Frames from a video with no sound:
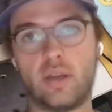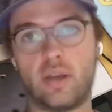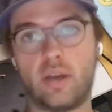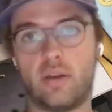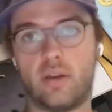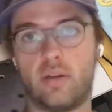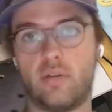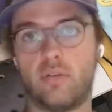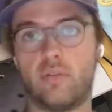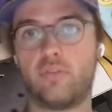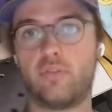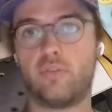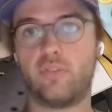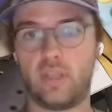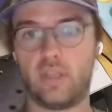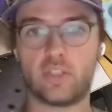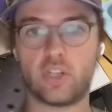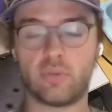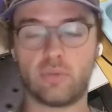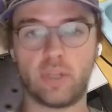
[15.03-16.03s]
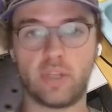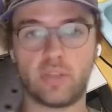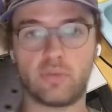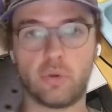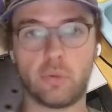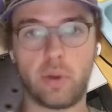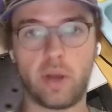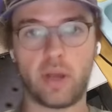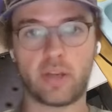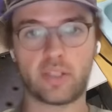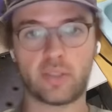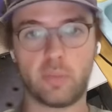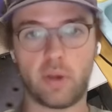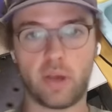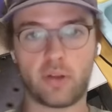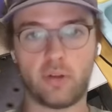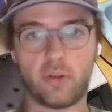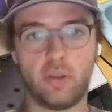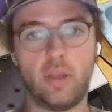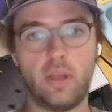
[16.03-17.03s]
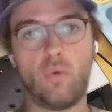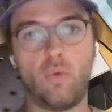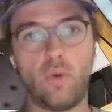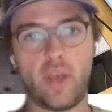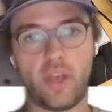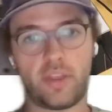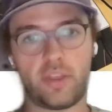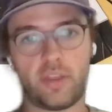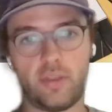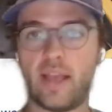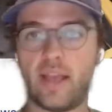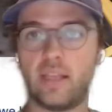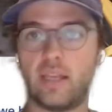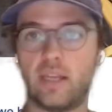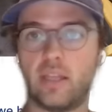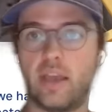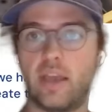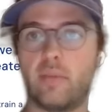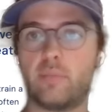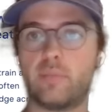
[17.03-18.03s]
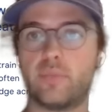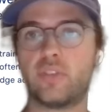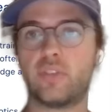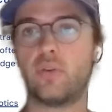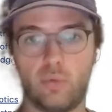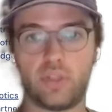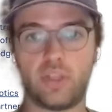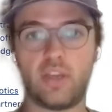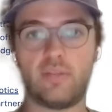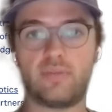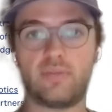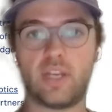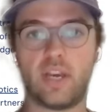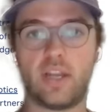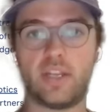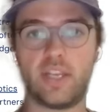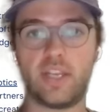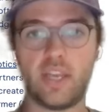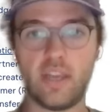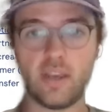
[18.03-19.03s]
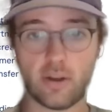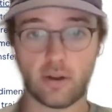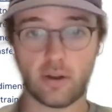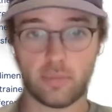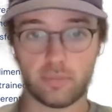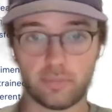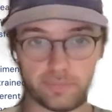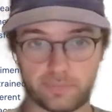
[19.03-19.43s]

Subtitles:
of a generalized robotics model with LLMs. What they've done here